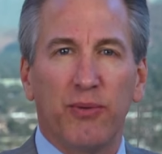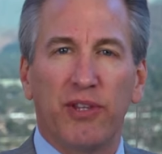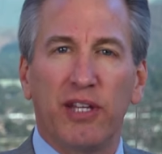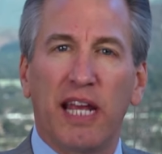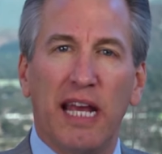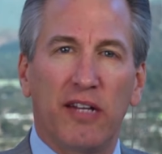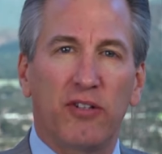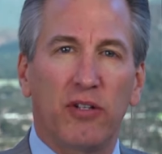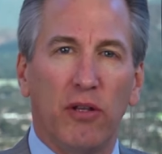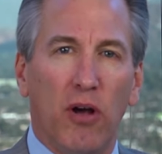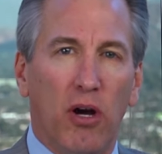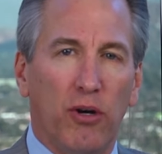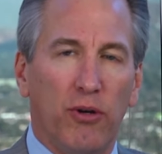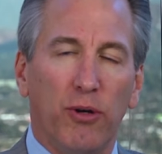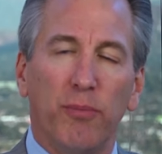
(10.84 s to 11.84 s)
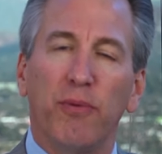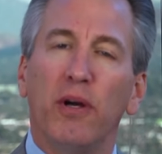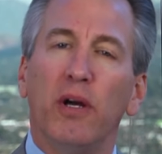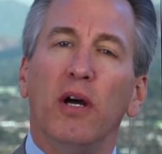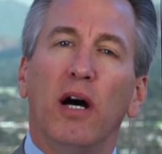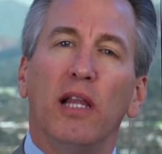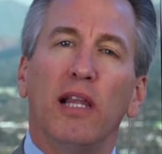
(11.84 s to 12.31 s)
with the Cantor Law Group.
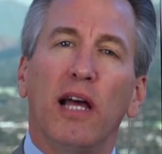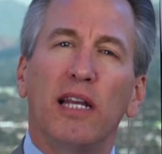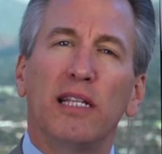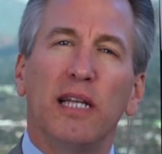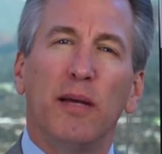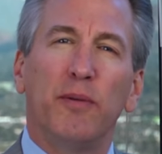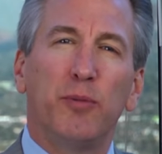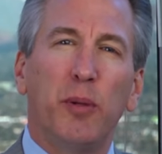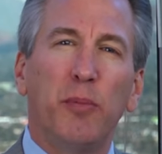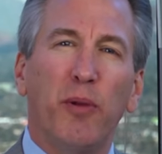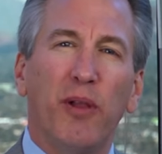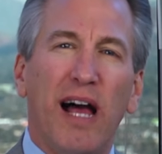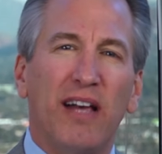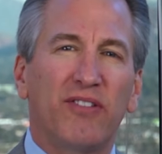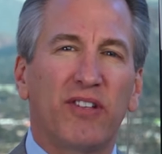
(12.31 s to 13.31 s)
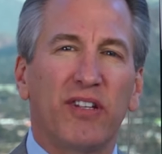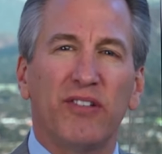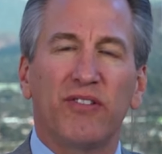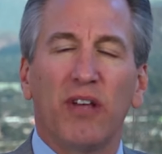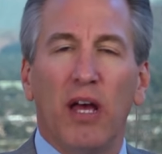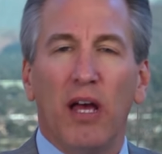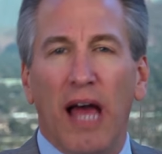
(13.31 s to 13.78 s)
A lot of times people ask
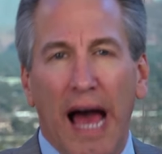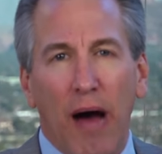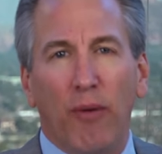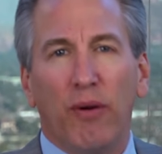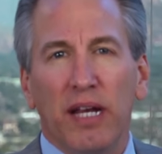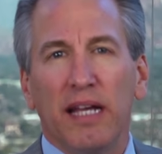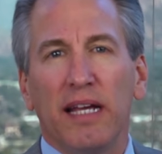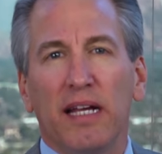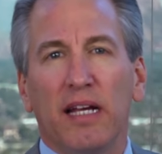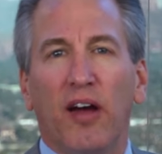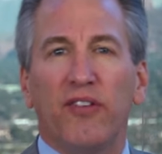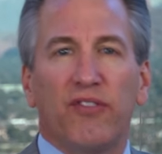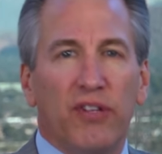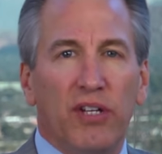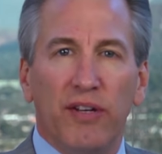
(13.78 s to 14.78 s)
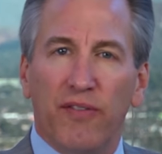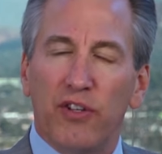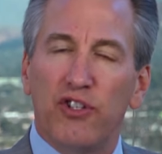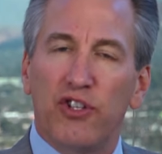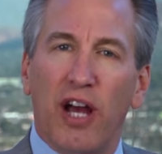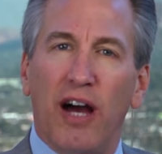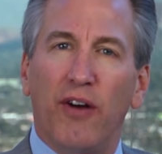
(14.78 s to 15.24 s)
us, how can I get custody of a
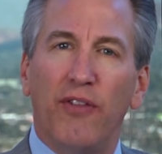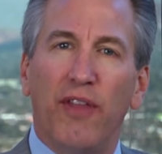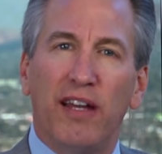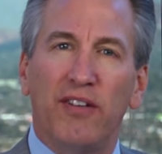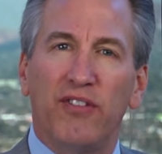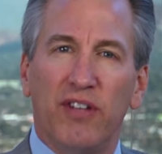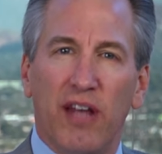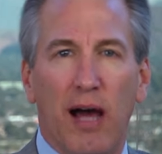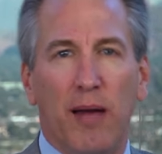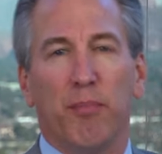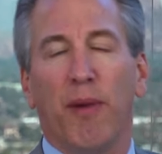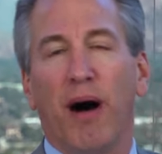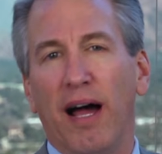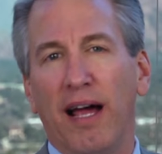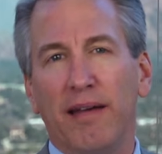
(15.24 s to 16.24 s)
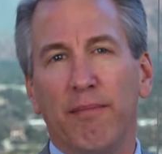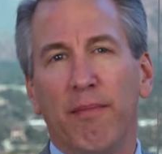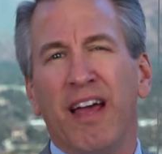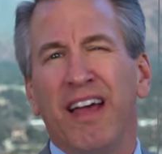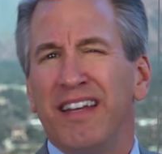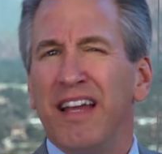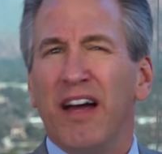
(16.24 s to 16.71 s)
child that is not mine?
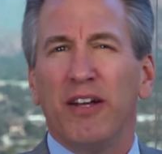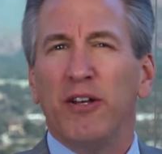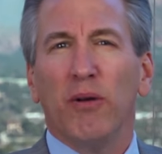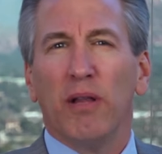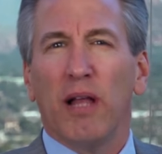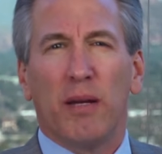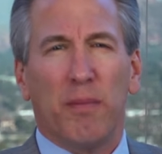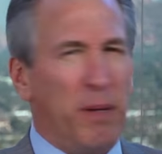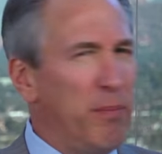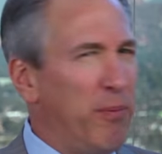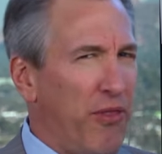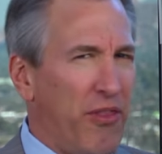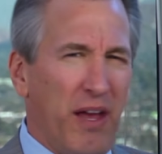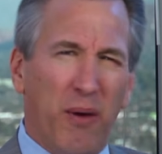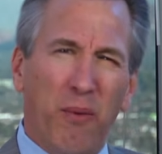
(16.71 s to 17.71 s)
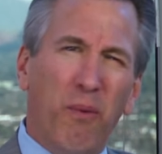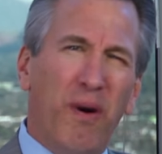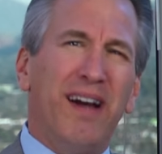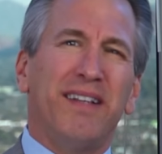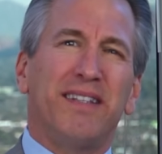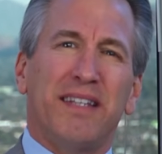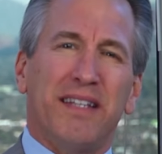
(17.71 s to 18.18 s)
Now, I know a lot of people think,
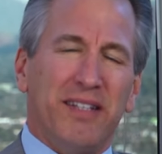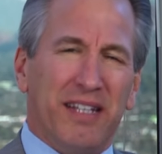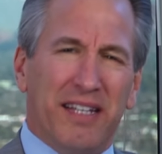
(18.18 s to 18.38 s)
what?